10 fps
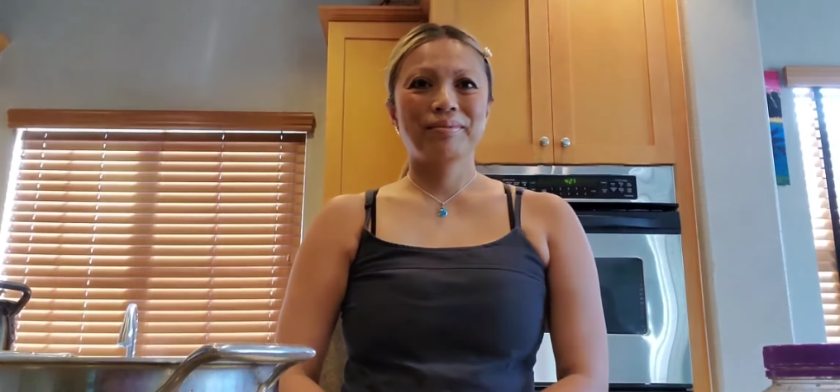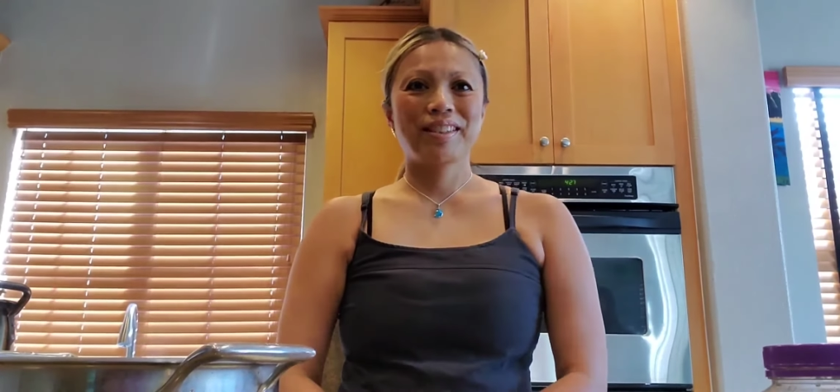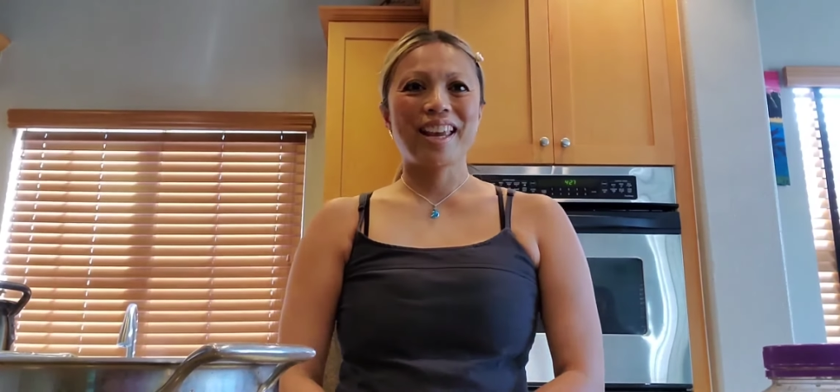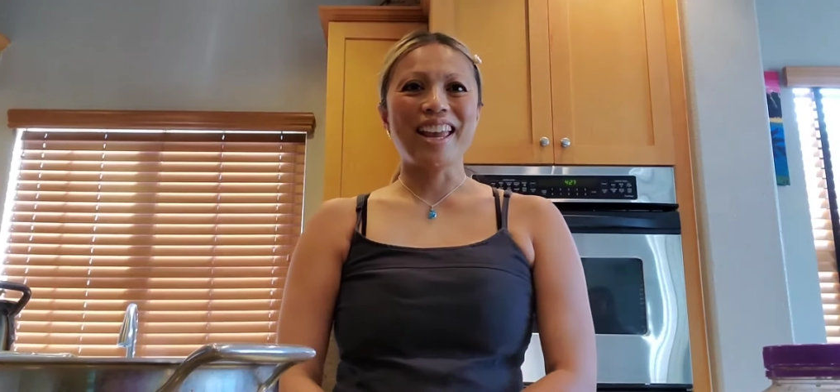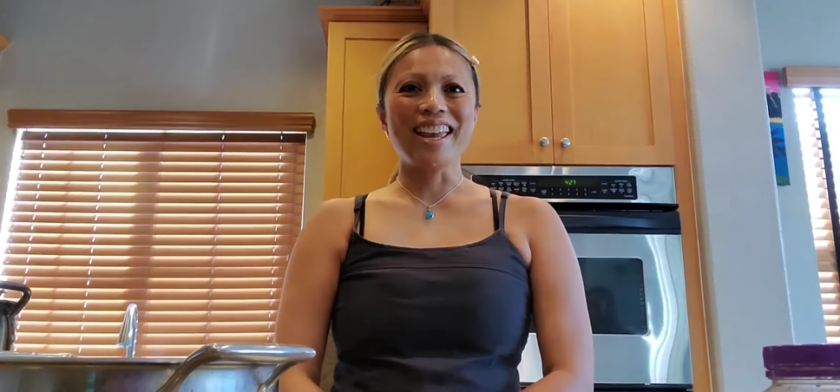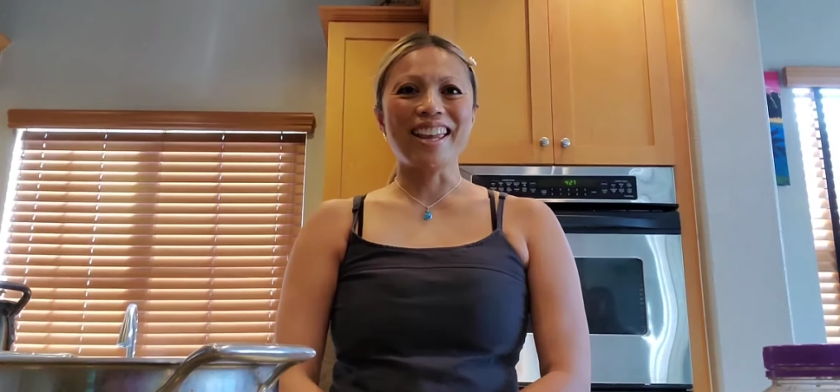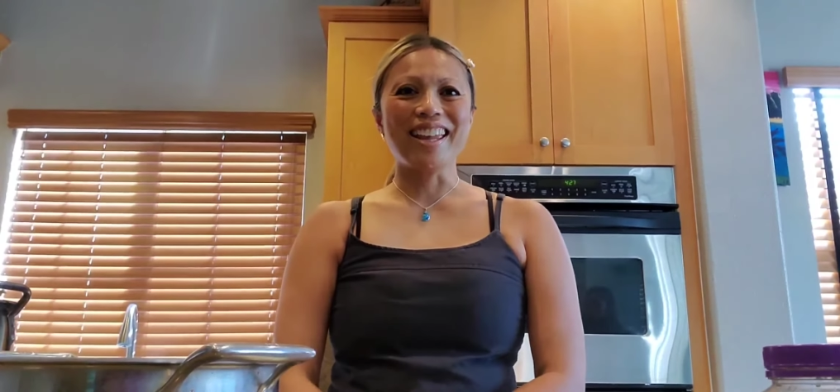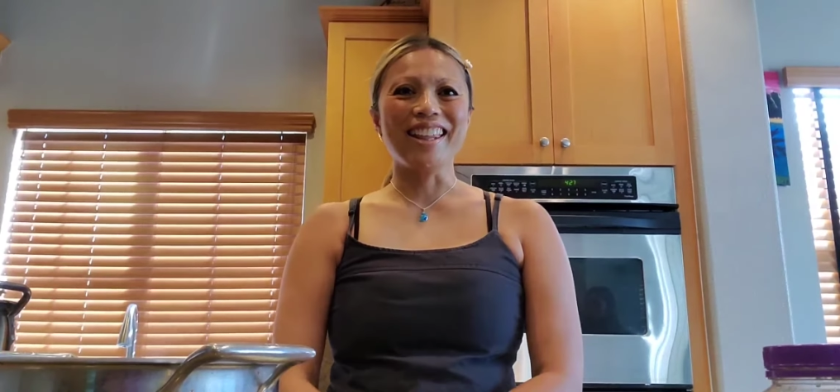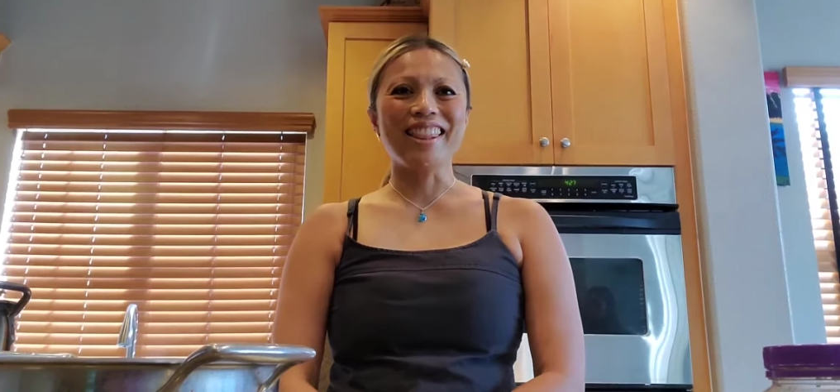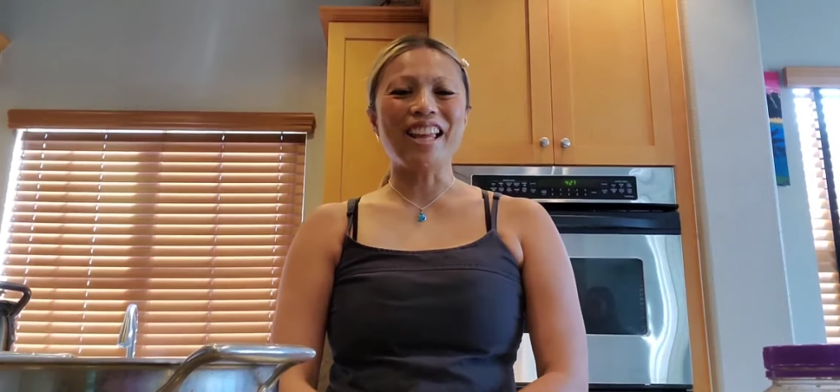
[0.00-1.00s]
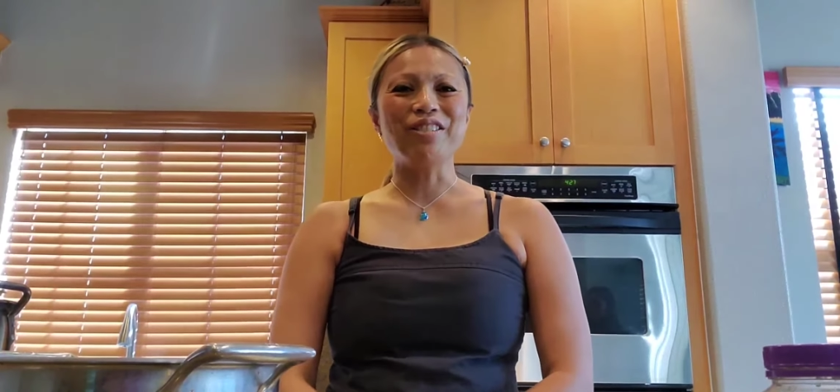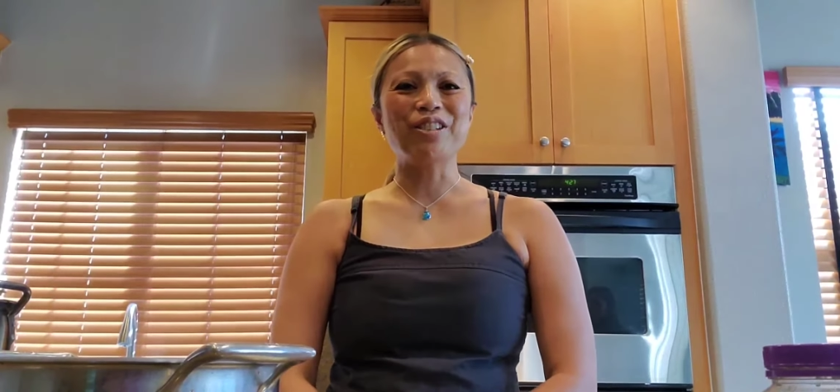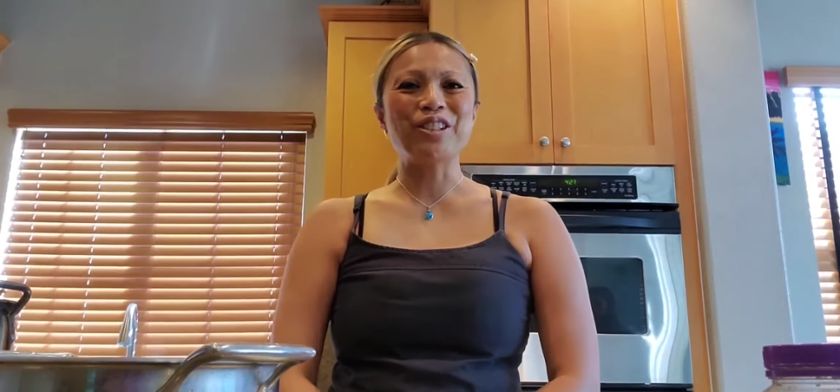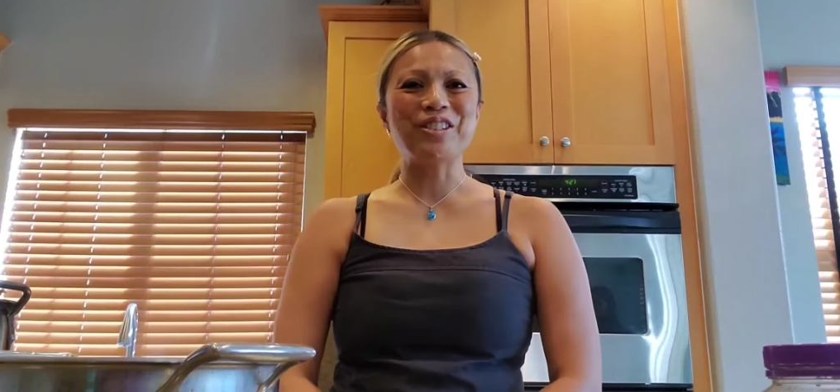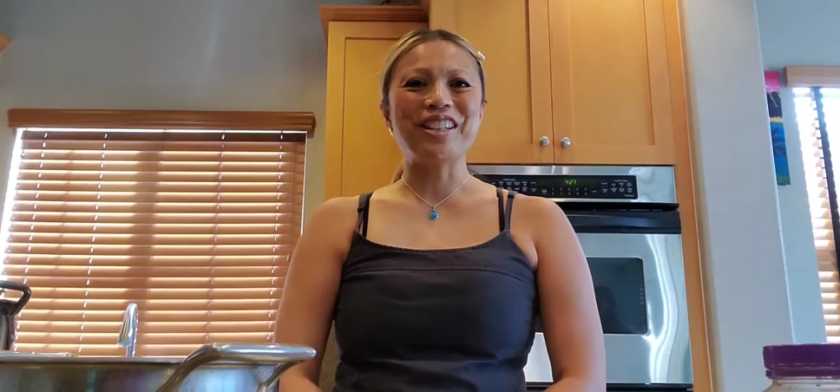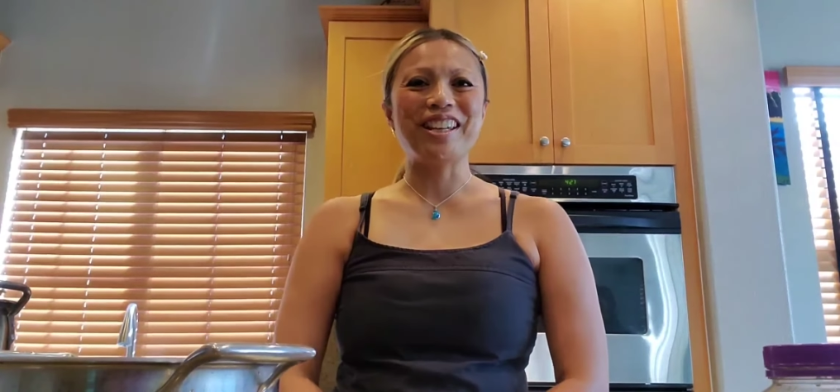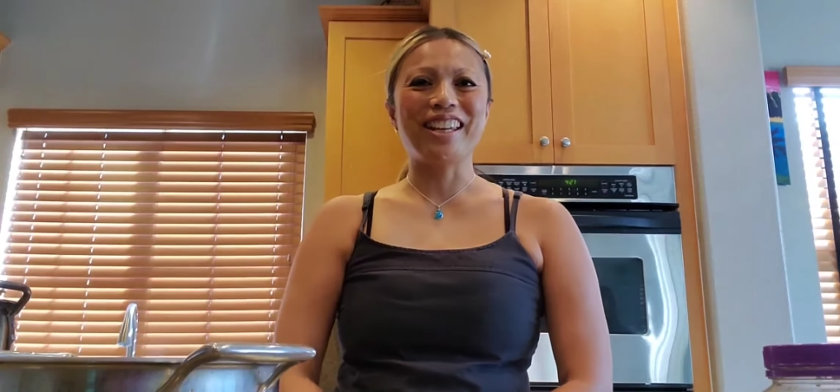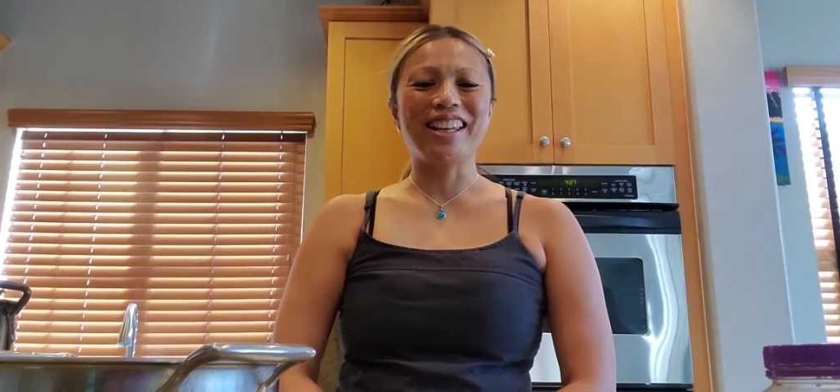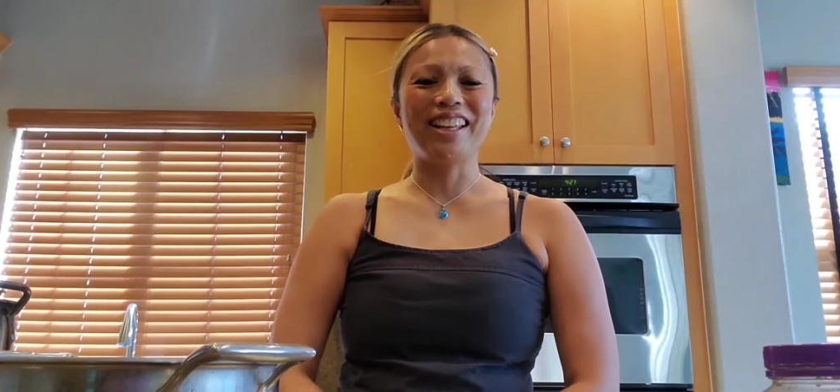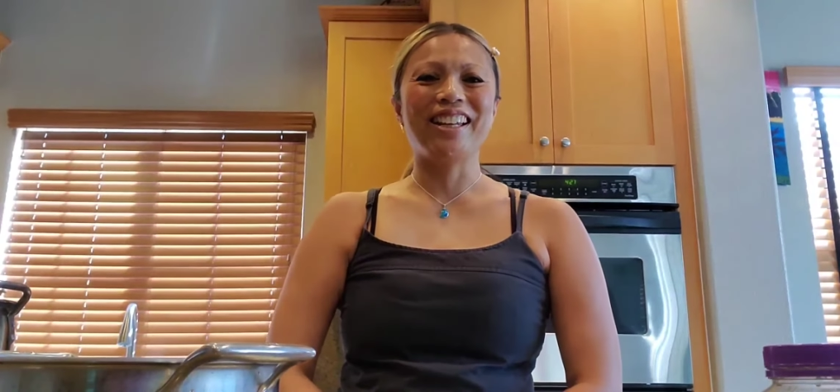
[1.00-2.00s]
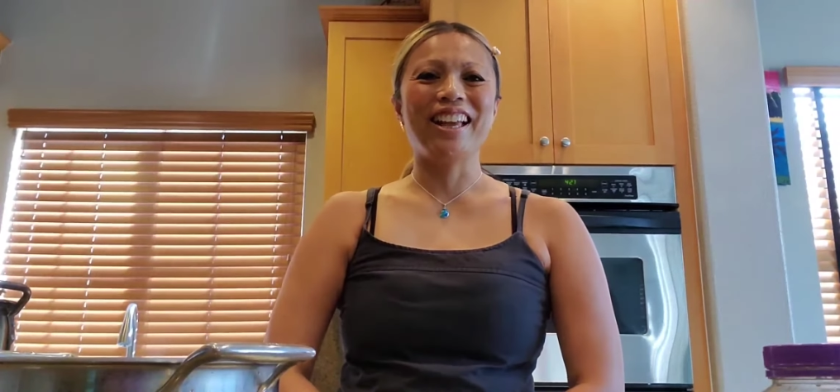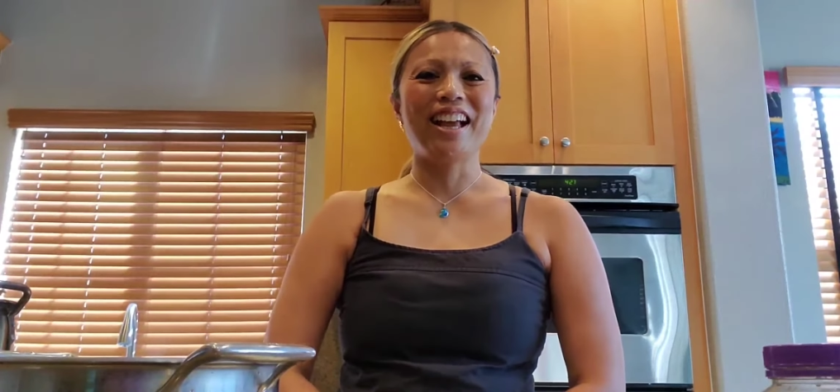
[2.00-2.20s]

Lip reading: Hey, thanks for tuning in.